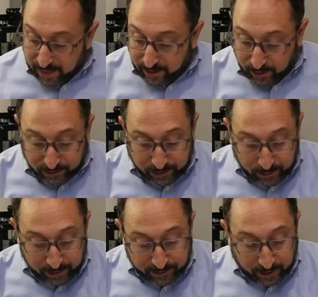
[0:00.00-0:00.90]
They're a
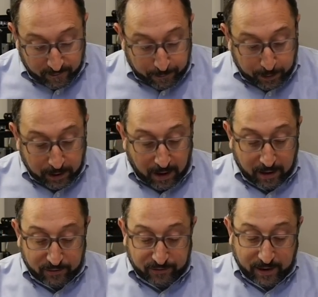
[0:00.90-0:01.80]
series of
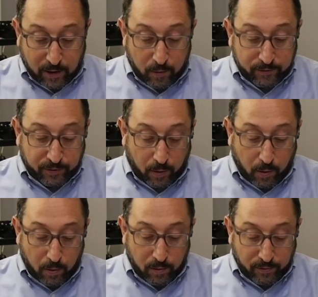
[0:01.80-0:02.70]
plugs that go into
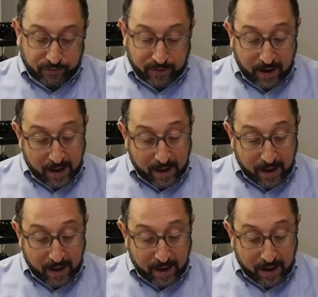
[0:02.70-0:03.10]
holes